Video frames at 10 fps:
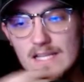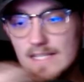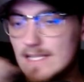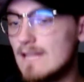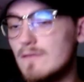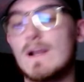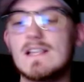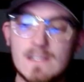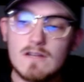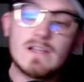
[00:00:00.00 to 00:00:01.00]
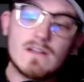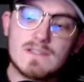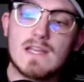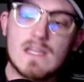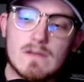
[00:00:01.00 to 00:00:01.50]
Like, not when I say nobody knows
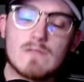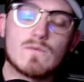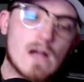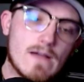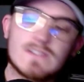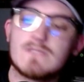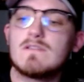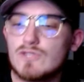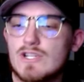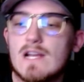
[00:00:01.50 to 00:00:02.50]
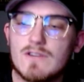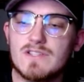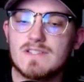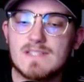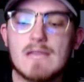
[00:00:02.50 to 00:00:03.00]
that name anymore, obviously people cherish
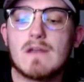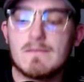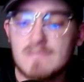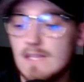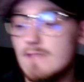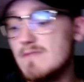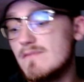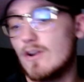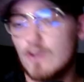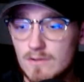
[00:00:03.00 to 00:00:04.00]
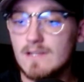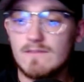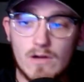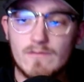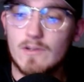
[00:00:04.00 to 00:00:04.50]
this name, but I'm saying the people that are currently
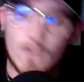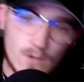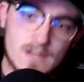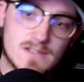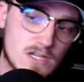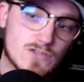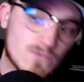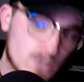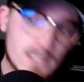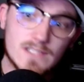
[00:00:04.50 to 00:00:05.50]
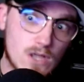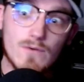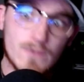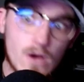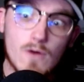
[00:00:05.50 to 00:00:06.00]
involved in the organization really
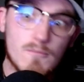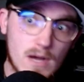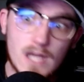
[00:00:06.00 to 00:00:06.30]
don't know much